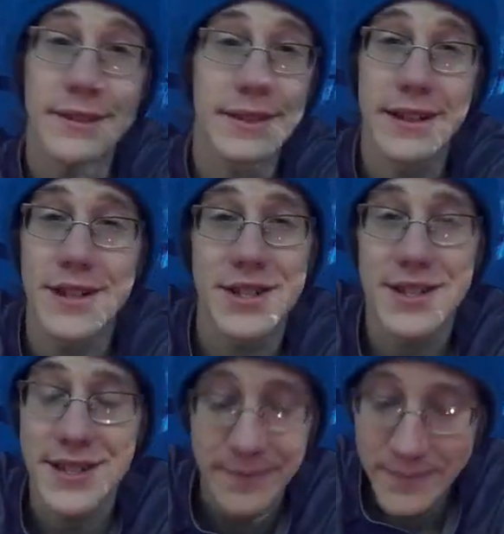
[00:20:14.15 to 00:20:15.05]

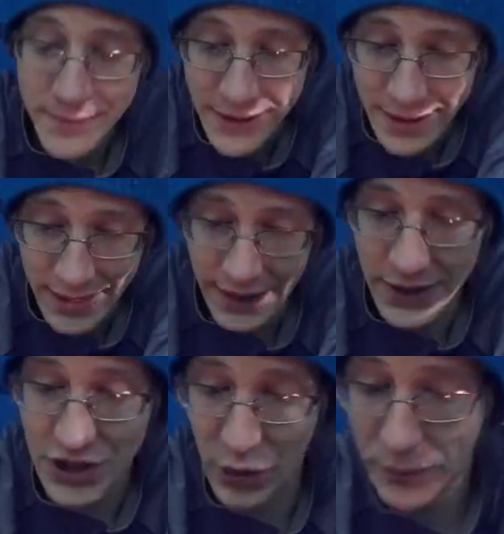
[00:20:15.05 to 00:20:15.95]
Delicious.
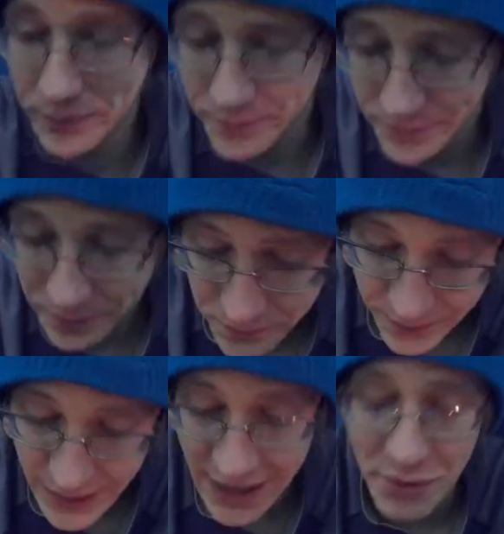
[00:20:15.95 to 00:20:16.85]
So
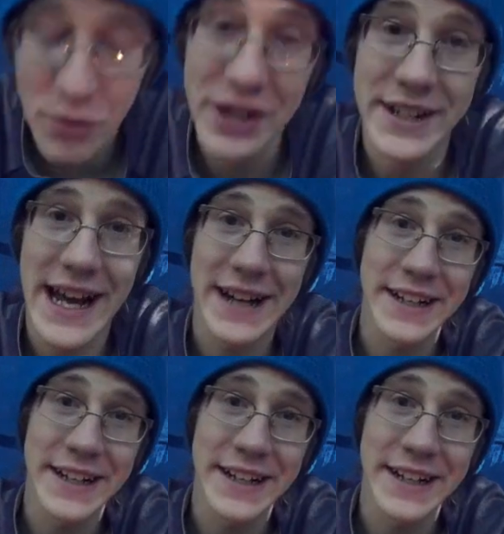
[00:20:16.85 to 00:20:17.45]
I have them written down